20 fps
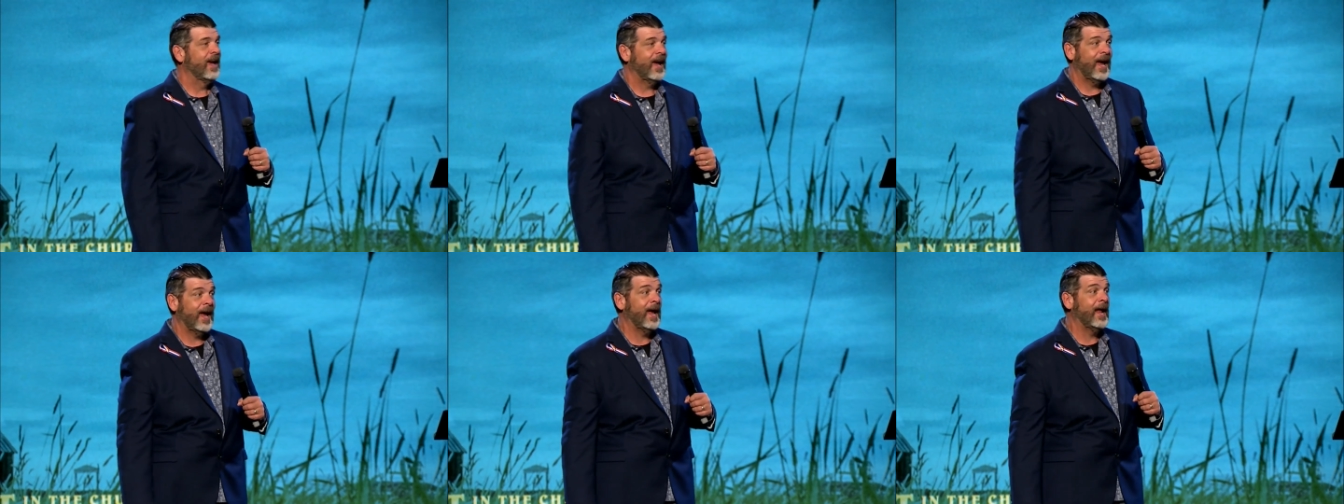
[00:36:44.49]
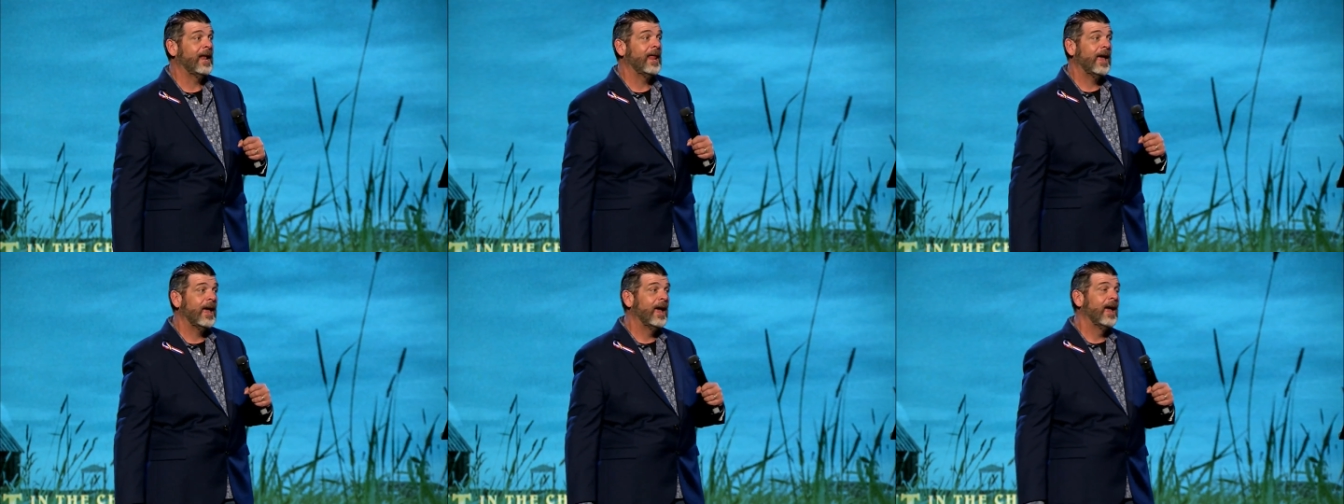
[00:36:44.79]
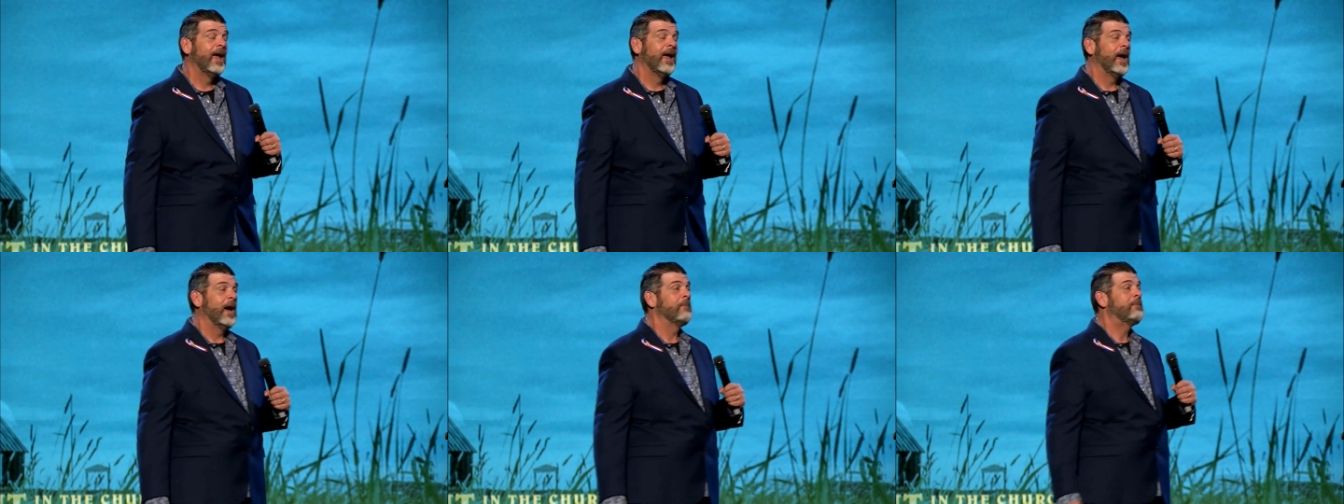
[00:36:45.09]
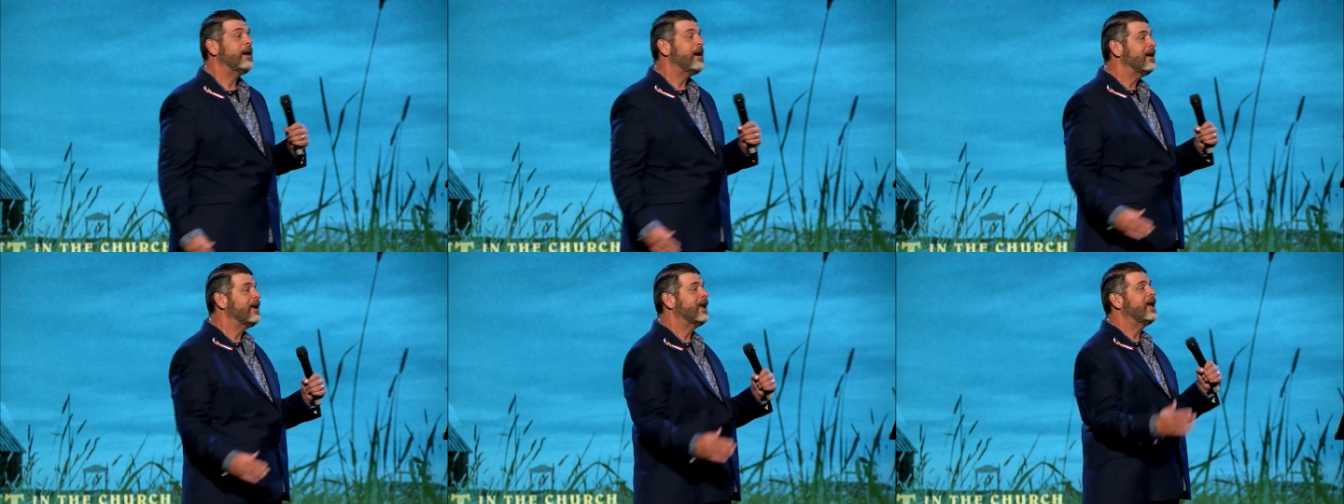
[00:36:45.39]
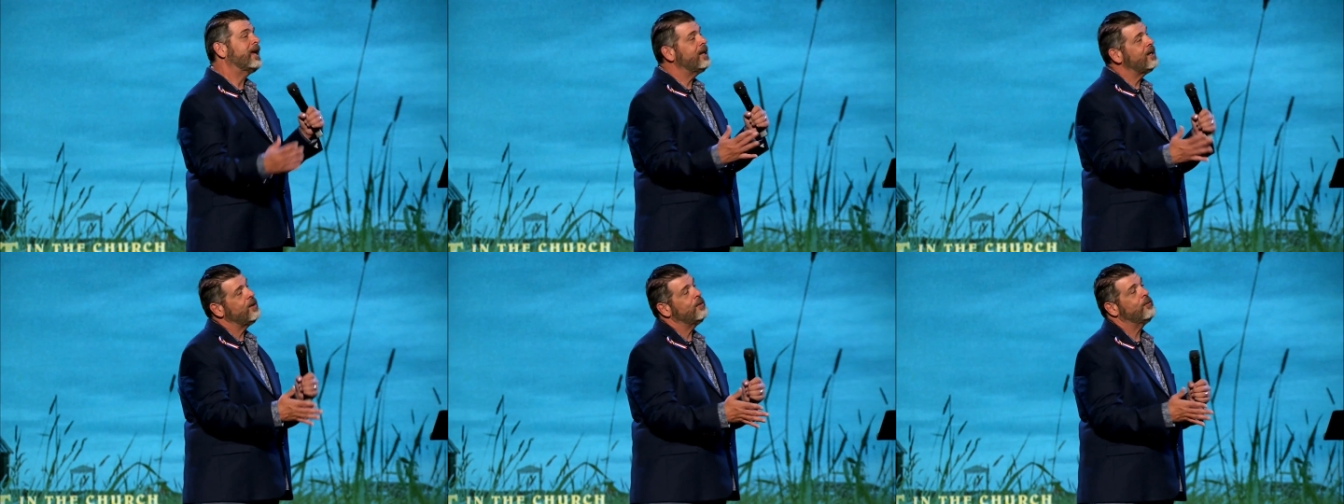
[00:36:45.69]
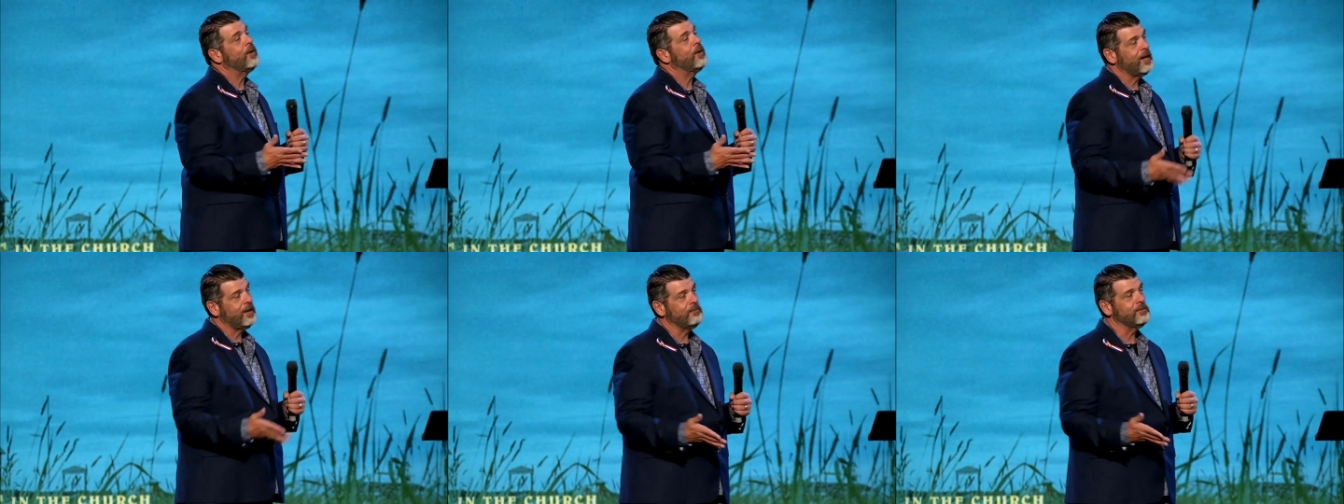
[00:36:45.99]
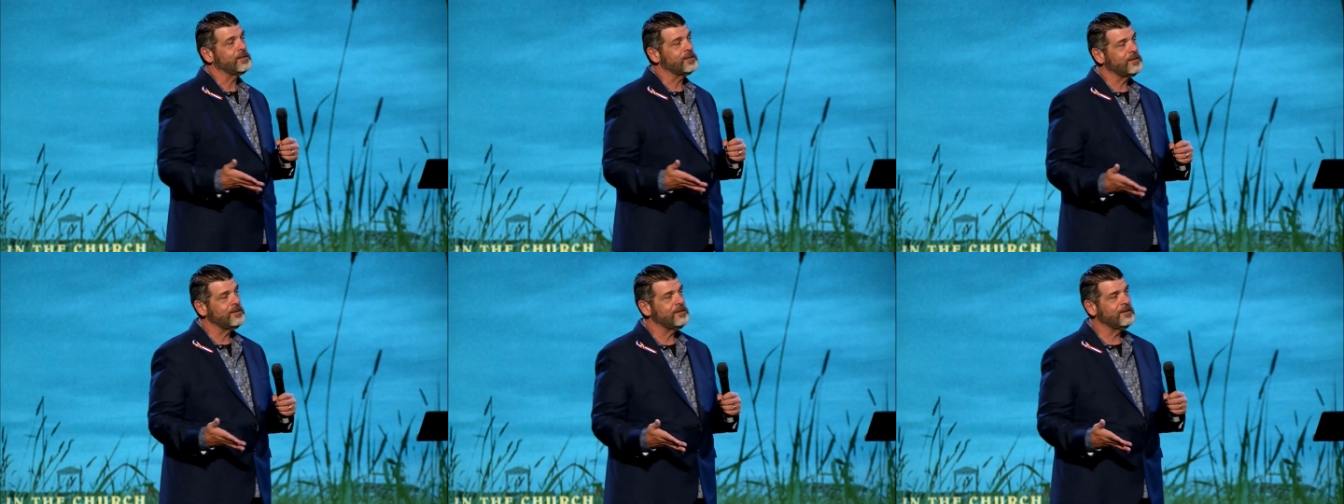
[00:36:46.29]
And apparently he knew what he
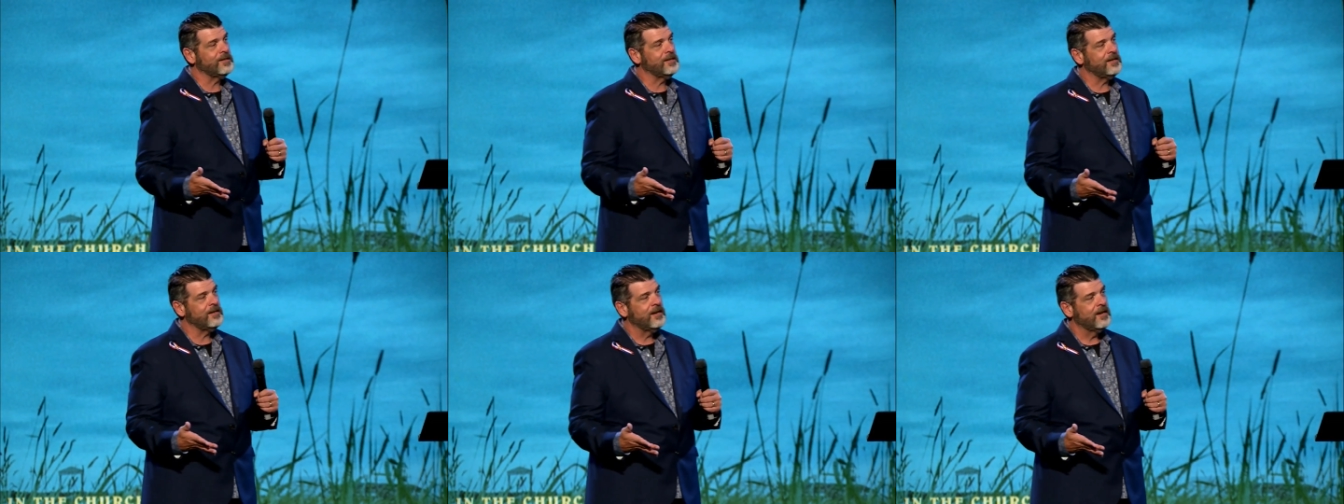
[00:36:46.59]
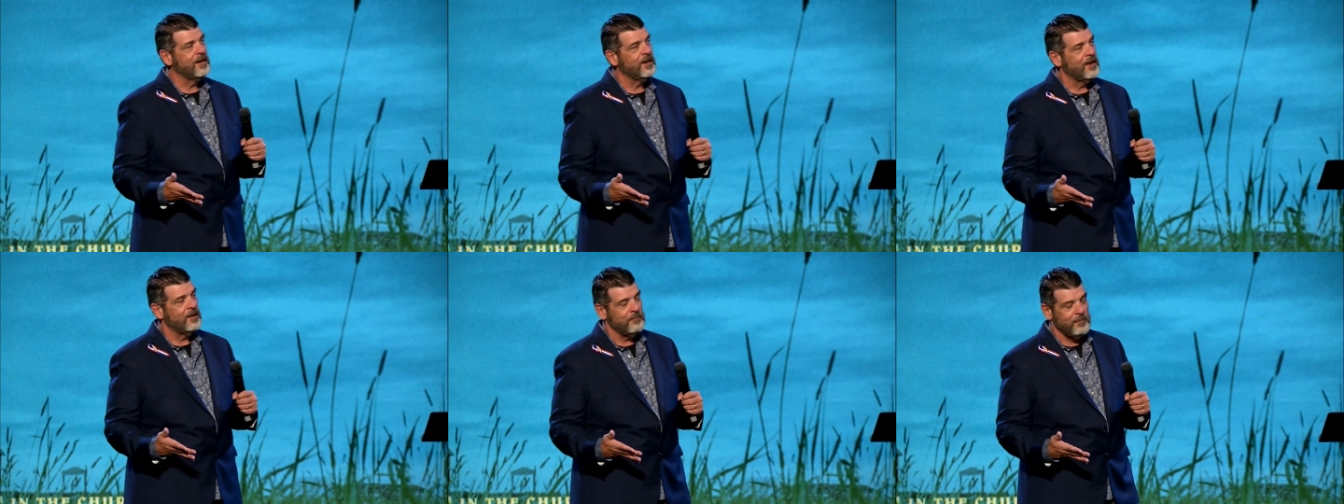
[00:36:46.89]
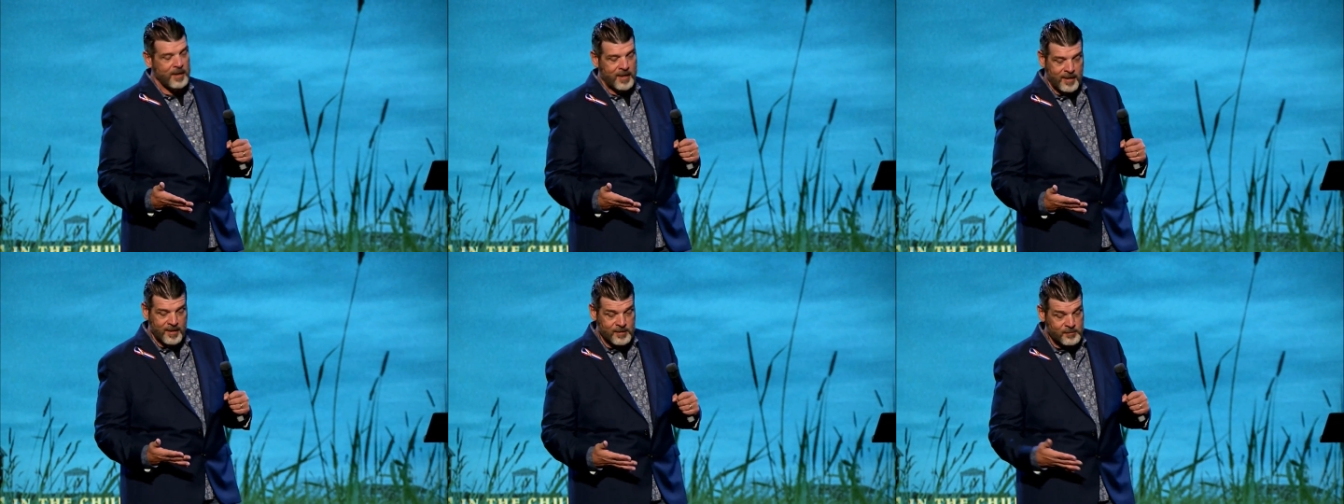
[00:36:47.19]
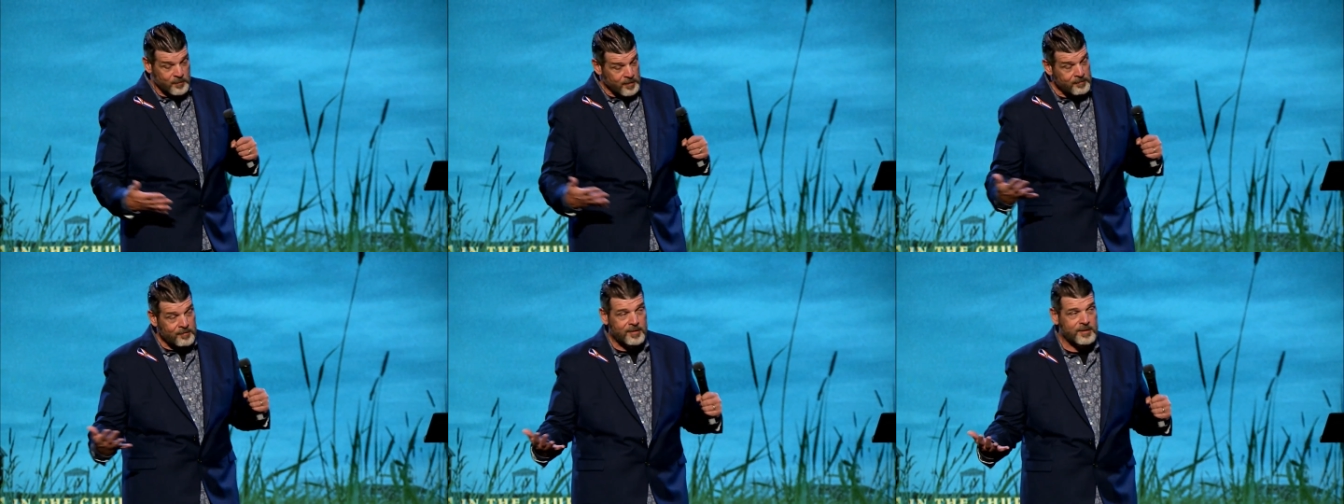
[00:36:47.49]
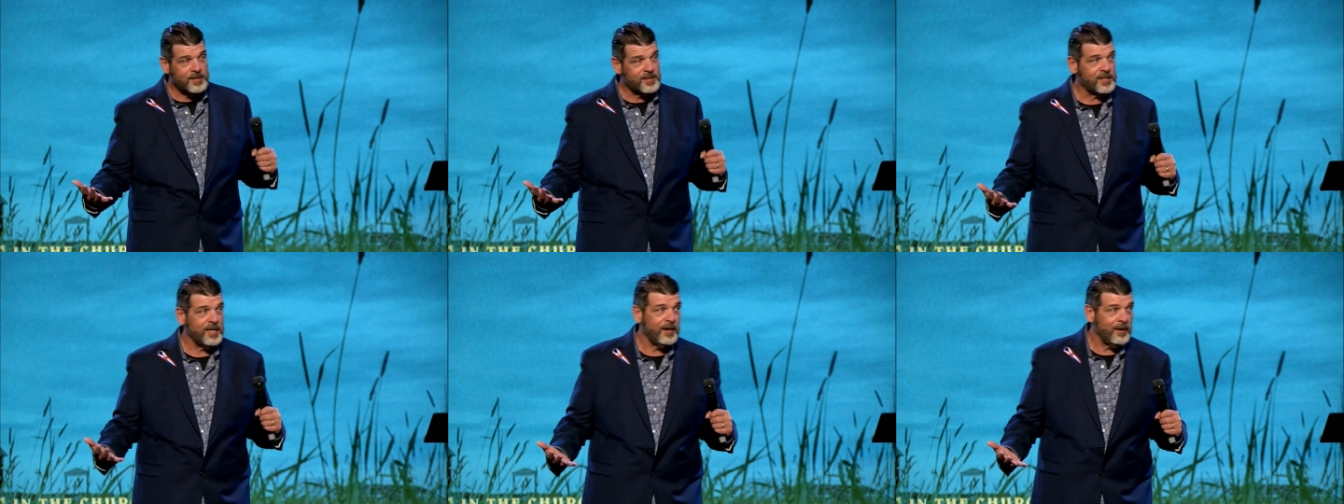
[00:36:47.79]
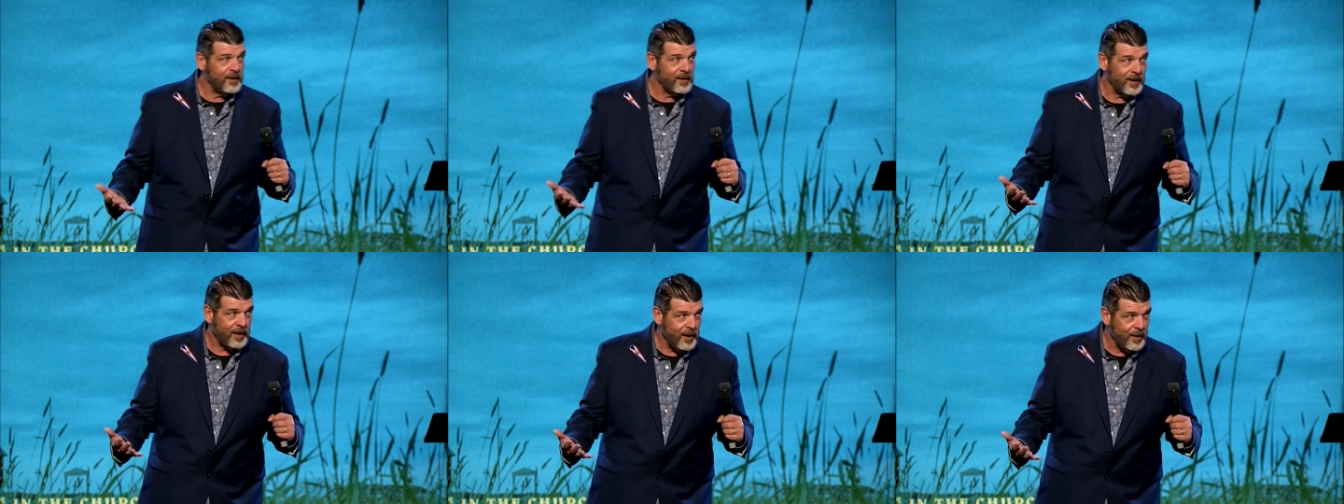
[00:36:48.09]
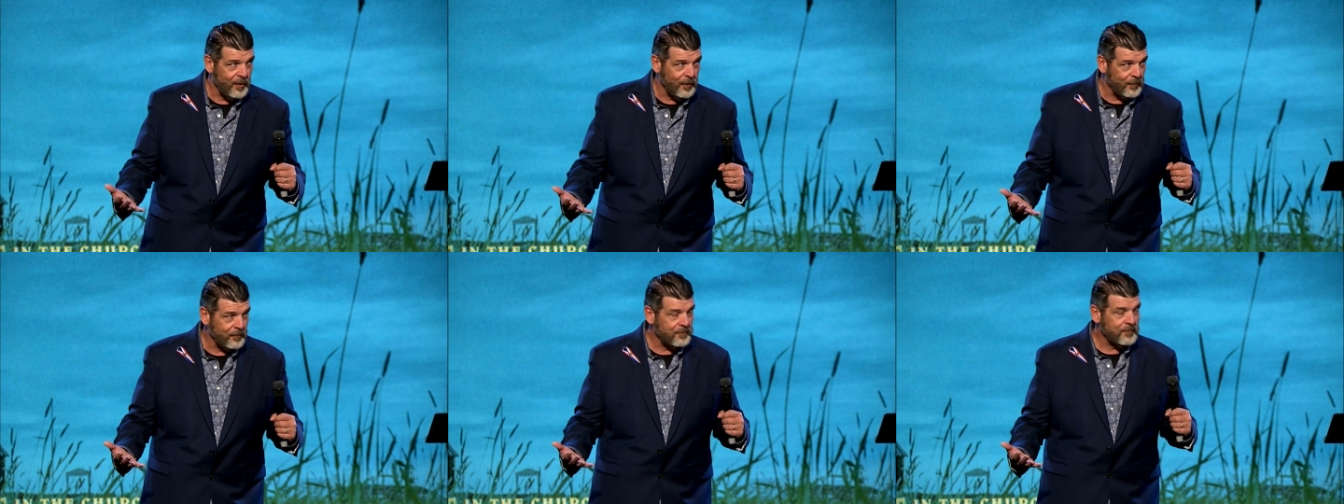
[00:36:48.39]
was doing because we were in Sierra
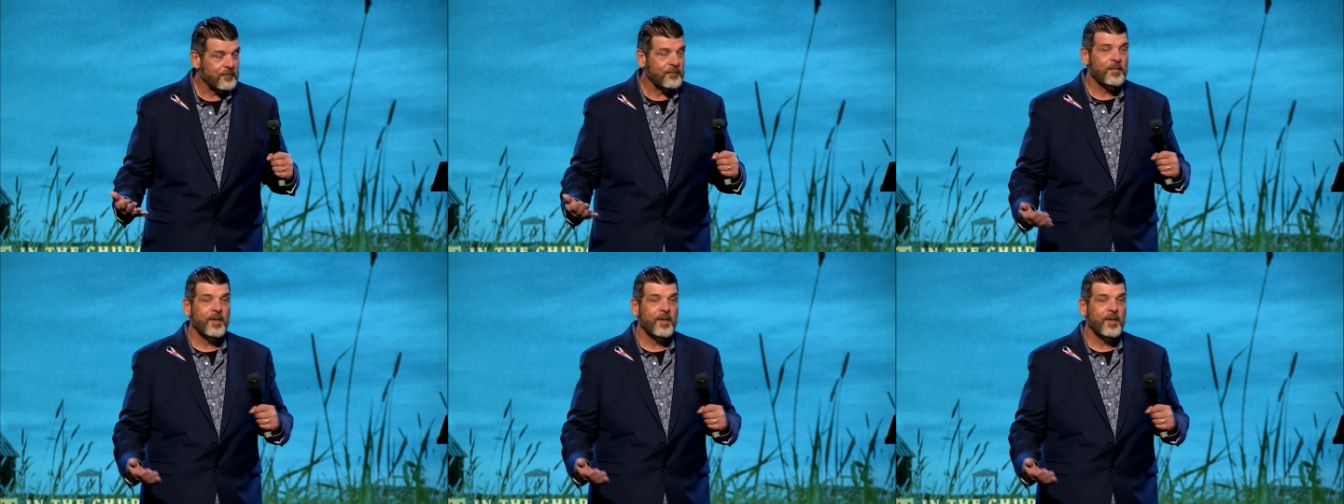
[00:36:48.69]
Leone.